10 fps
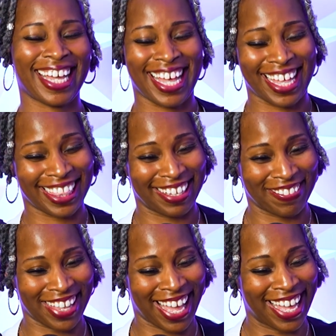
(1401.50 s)
I love
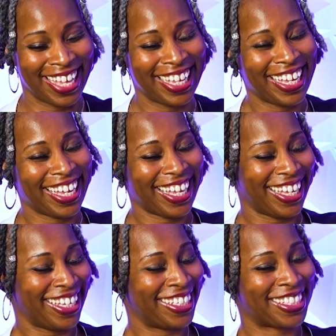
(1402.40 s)
that.
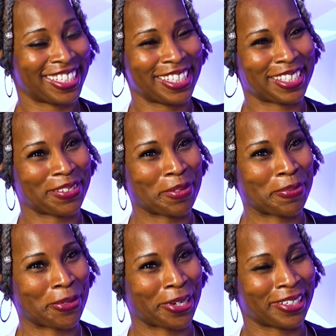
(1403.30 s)
It's so
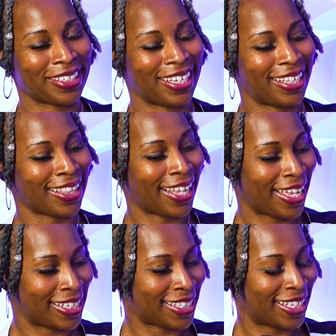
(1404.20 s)
important. And
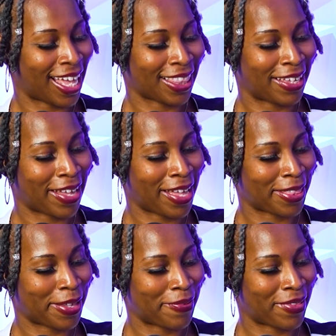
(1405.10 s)
legacy, I
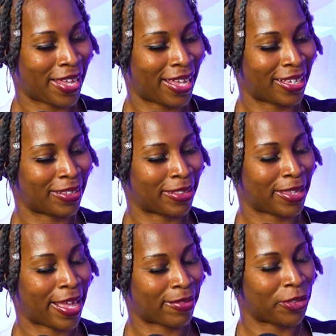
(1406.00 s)
love
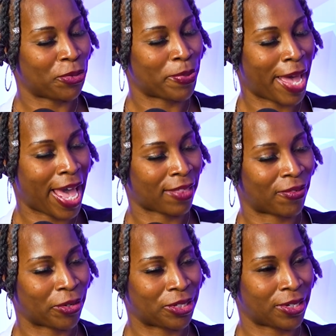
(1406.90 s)
that new path,
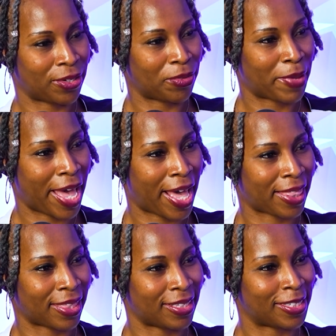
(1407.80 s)
forging a new
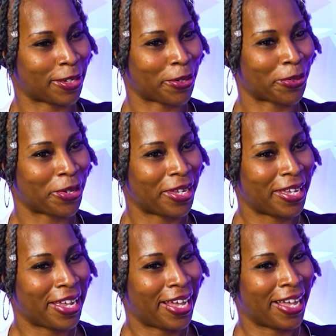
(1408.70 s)
path. And so,
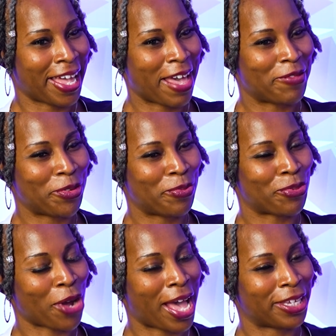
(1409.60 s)
have you
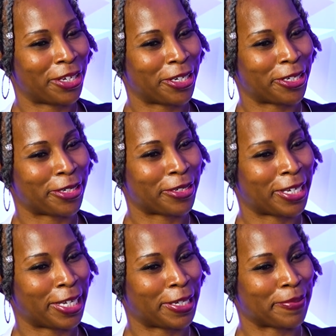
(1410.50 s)
brought your
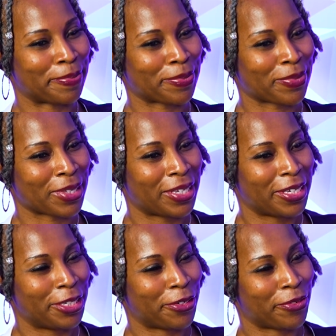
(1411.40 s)
son?
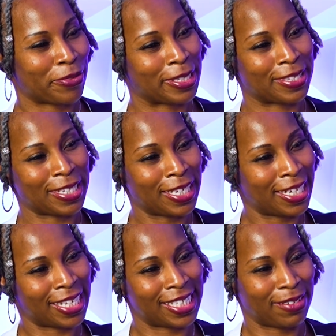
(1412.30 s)

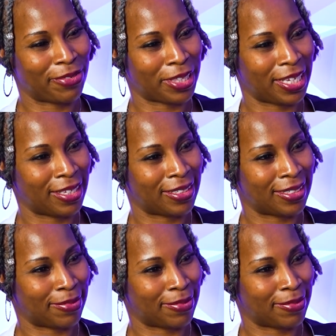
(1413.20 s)
Has he really